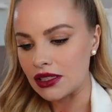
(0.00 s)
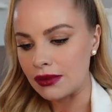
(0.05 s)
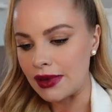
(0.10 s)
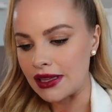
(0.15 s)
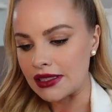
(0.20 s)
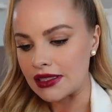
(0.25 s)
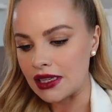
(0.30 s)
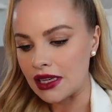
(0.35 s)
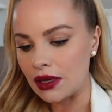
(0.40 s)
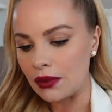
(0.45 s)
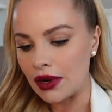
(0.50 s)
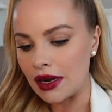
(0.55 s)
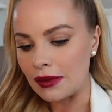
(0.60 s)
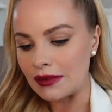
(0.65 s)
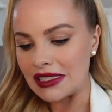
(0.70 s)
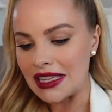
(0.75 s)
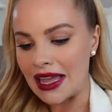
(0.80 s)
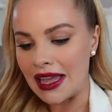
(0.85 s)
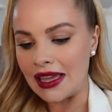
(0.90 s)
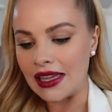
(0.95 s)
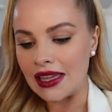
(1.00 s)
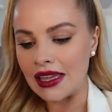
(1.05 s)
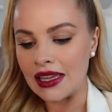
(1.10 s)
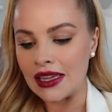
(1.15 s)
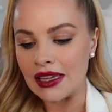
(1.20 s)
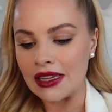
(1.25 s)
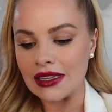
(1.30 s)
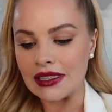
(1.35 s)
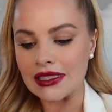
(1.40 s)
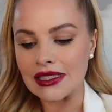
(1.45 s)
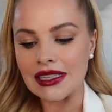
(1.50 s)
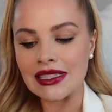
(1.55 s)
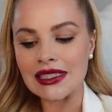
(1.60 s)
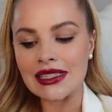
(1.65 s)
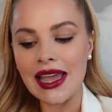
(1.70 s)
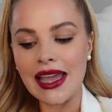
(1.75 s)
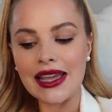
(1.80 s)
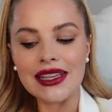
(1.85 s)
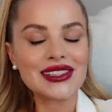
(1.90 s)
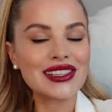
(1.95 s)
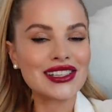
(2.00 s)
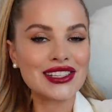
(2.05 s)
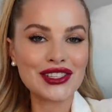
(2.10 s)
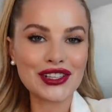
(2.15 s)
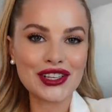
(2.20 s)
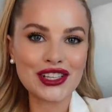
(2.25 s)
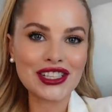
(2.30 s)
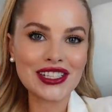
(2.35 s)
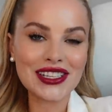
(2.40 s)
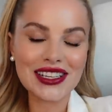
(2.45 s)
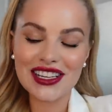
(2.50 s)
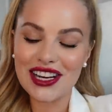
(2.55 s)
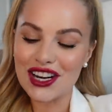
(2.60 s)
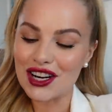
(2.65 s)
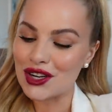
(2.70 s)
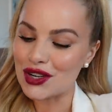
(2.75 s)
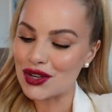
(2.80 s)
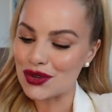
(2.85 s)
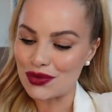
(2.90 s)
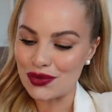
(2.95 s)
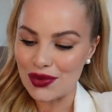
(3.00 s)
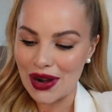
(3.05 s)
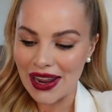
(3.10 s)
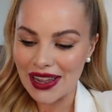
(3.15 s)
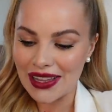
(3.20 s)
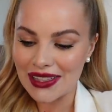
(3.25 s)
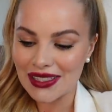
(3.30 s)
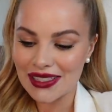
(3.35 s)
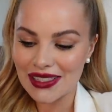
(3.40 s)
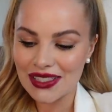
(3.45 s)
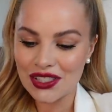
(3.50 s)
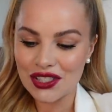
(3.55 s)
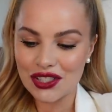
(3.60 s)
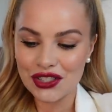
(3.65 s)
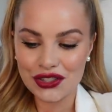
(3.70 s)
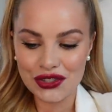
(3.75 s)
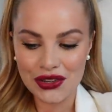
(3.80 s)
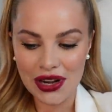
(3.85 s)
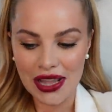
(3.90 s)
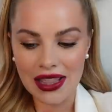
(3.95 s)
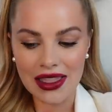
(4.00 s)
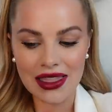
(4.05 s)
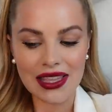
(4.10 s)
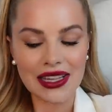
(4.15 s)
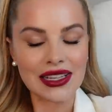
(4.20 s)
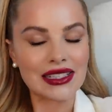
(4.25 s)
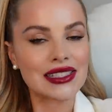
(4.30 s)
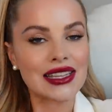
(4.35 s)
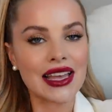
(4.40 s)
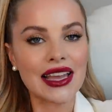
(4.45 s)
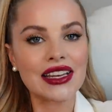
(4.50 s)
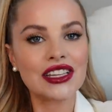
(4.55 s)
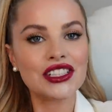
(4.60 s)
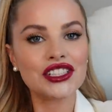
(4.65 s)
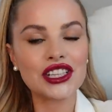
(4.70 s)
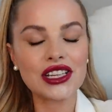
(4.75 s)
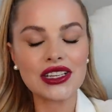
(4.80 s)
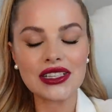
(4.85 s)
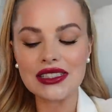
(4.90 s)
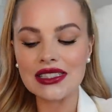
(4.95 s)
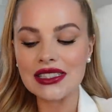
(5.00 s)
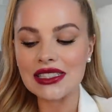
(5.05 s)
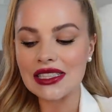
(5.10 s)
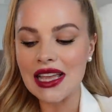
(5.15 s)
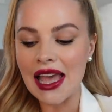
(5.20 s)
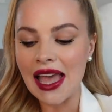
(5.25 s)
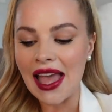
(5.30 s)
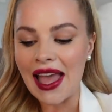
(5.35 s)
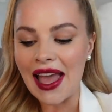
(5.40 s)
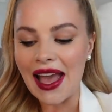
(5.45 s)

So basically what I'm saying is, it takes a certain grace, strength, intelligence